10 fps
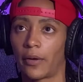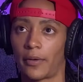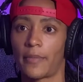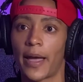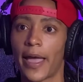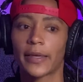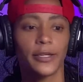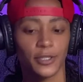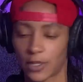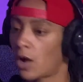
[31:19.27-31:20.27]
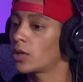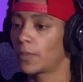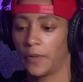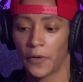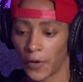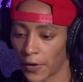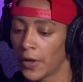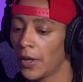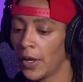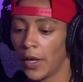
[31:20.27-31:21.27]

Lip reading: I had Keisha Cole up in there.